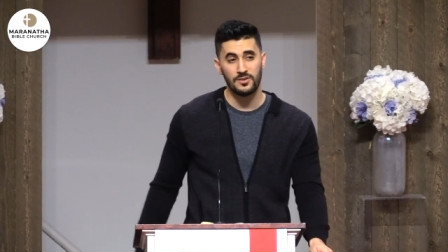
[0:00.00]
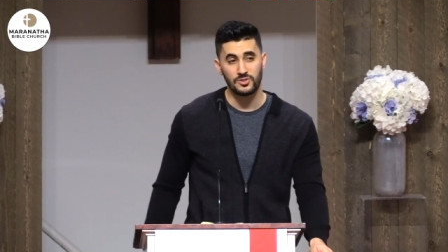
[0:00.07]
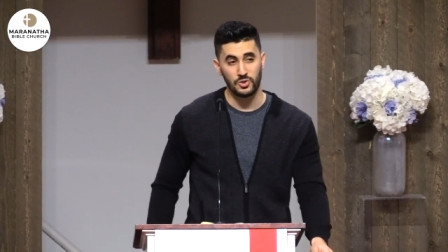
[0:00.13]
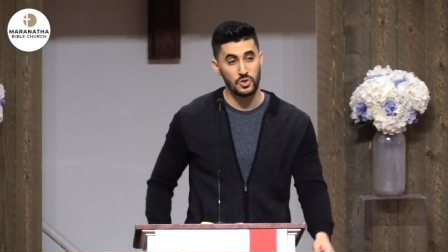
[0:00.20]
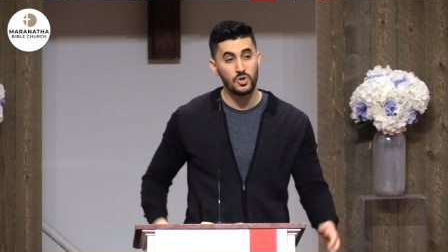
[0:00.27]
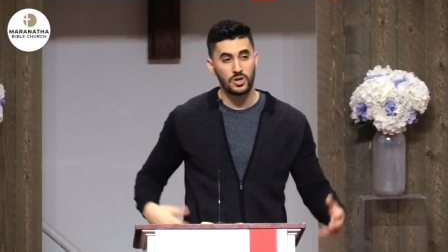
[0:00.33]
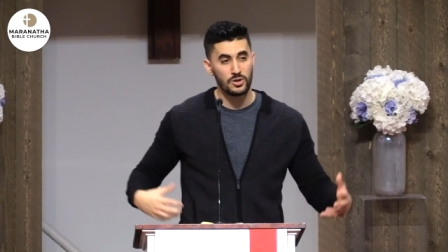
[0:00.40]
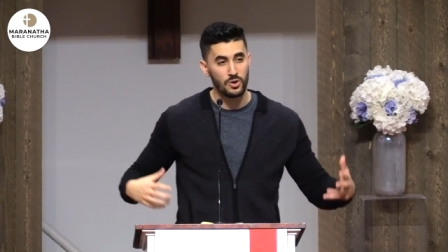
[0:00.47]
So
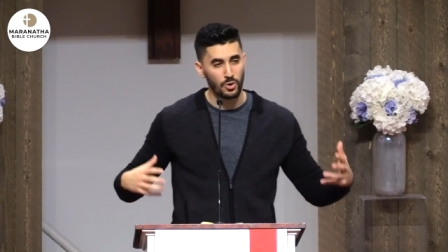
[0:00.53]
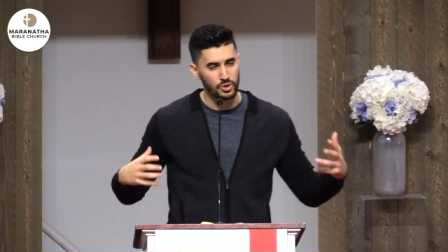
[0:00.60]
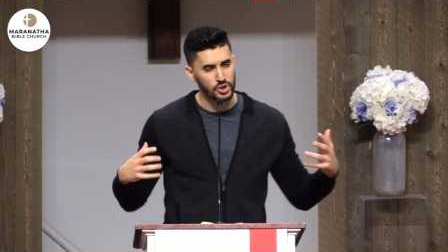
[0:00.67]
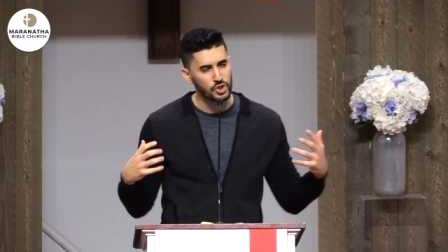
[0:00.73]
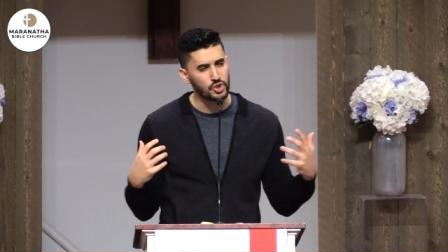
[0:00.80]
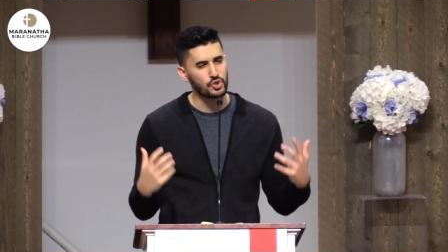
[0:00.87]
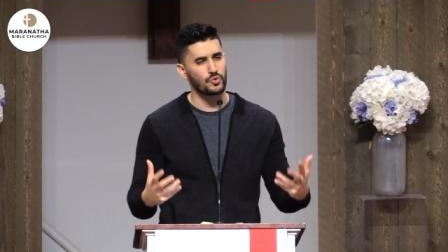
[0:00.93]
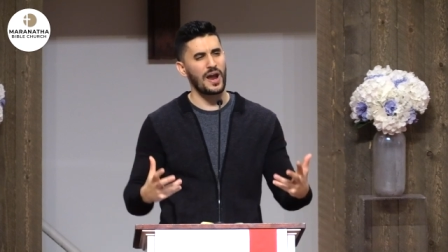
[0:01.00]
you can know
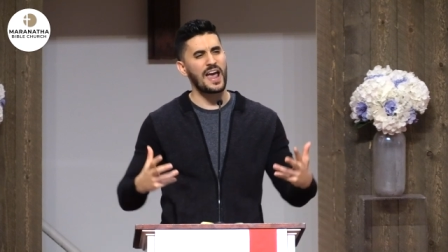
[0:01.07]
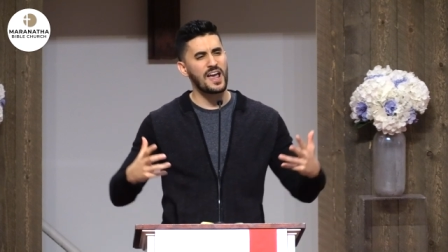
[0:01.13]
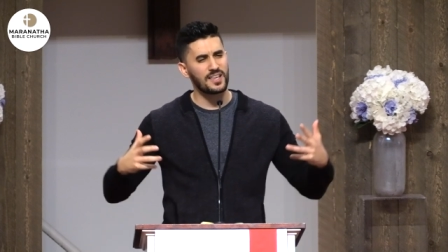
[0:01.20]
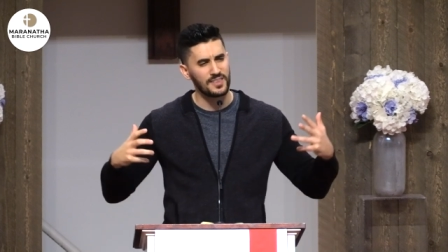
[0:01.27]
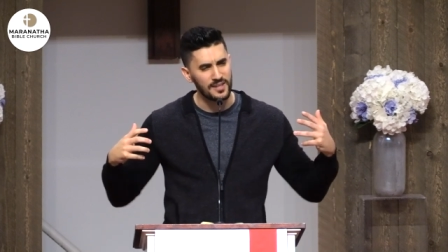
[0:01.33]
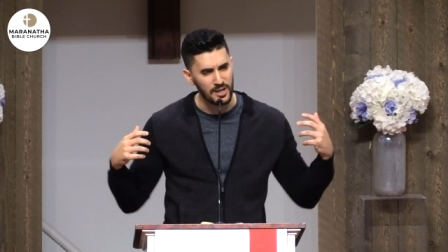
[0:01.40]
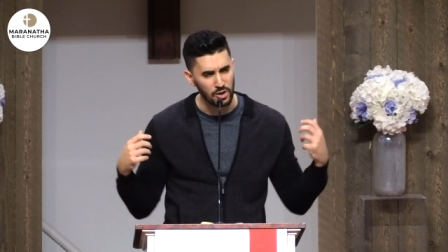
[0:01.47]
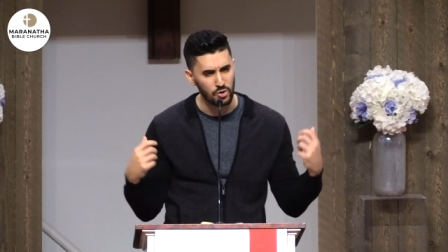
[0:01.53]

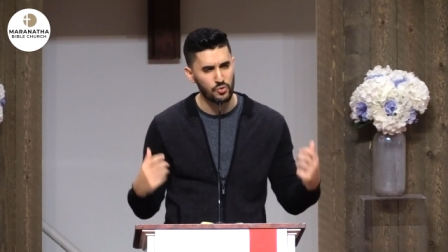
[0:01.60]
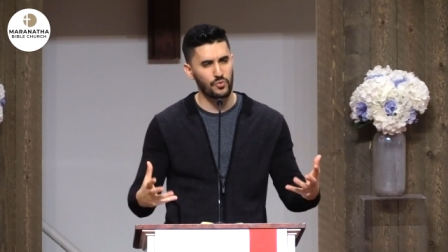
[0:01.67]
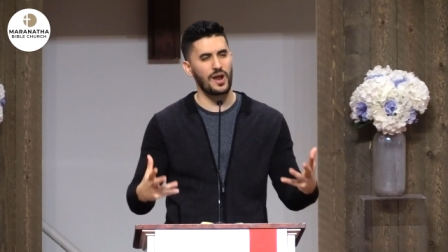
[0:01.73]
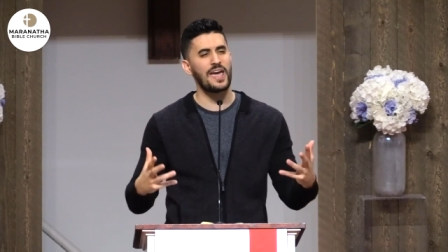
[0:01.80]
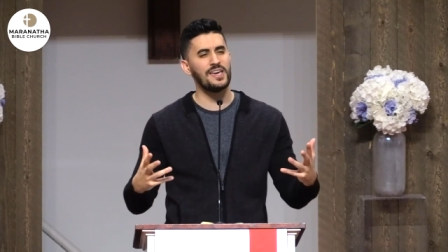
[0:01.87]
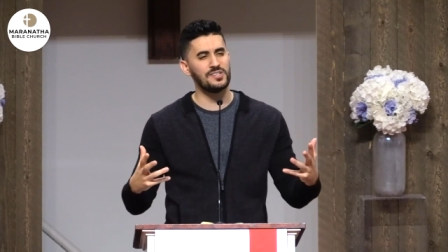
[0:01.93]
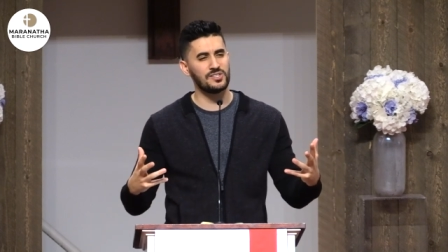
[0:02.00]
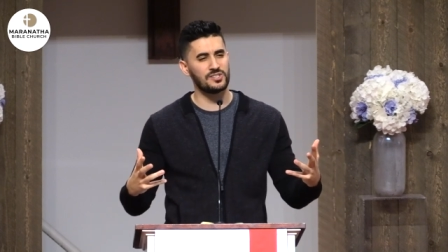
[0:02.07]
strength and the
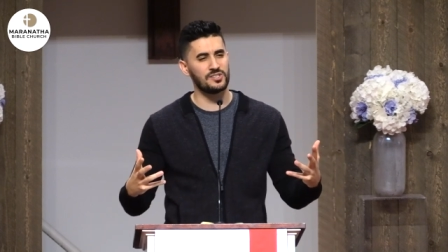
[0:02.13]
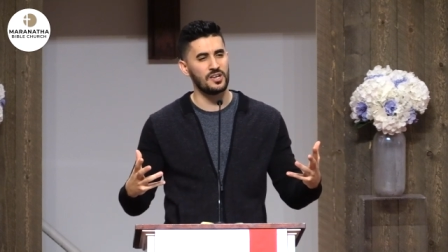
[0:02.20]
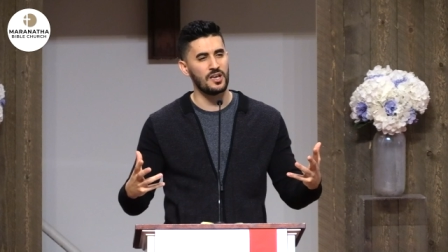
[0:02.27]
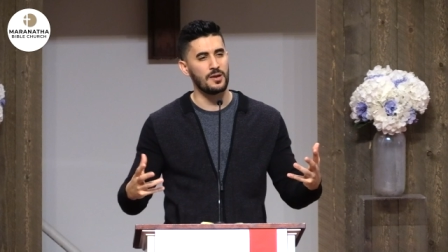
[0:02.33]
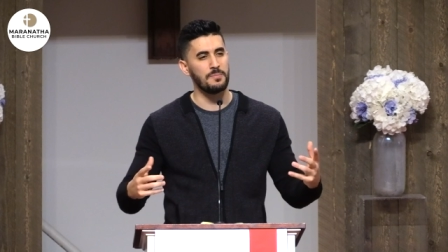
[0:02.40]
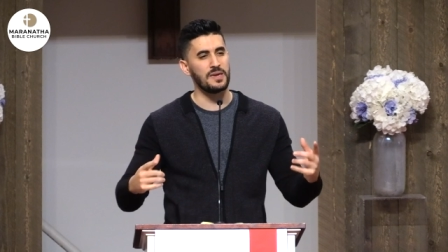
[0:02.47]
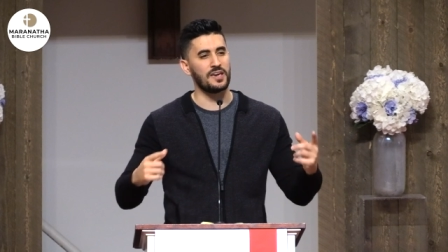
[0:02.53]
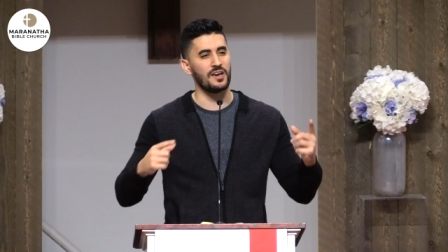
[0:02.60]
grace
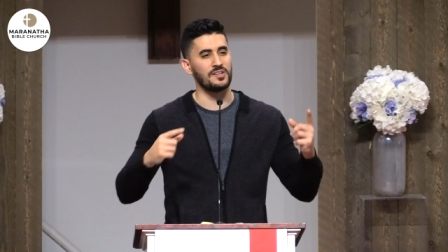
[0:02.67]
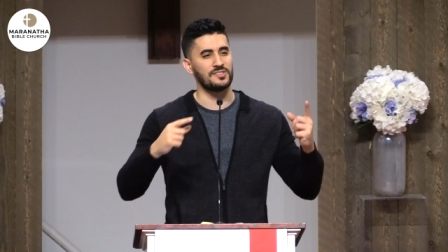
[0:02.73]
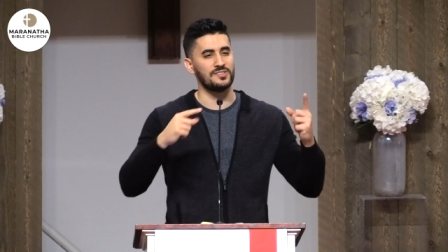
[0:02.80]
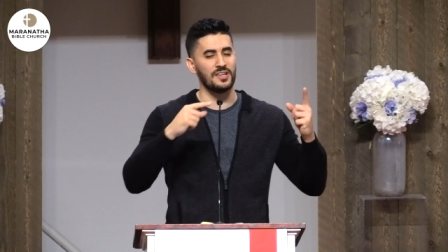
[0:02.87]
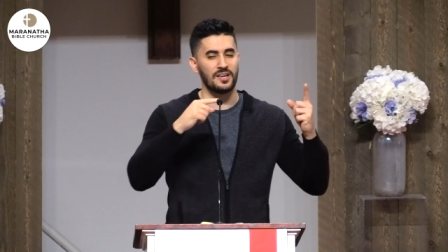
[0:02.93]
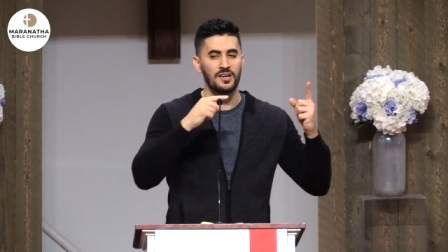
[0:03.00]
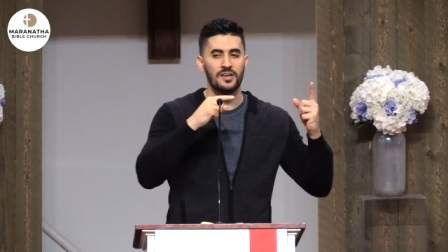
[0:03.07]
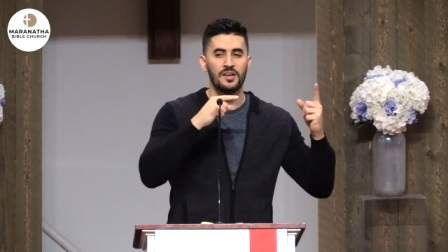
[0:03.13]
because
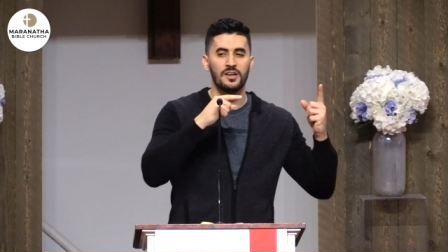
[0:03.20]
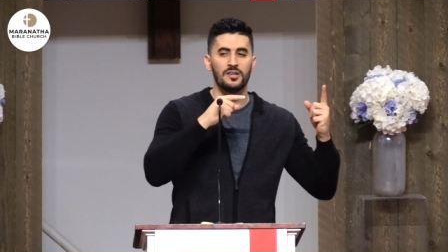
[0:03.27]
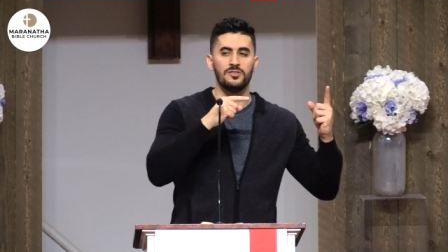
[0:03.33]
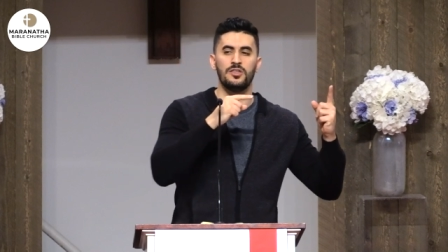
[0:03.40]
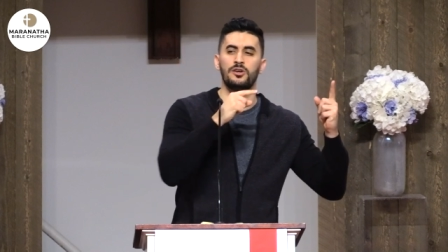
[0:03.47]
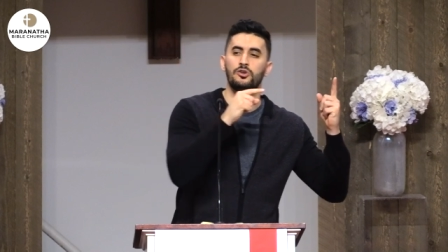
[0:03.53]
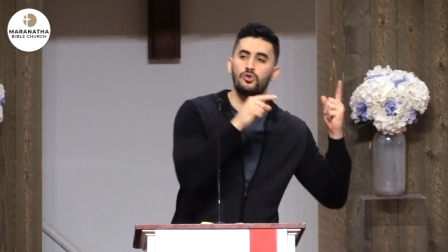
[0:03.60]
the the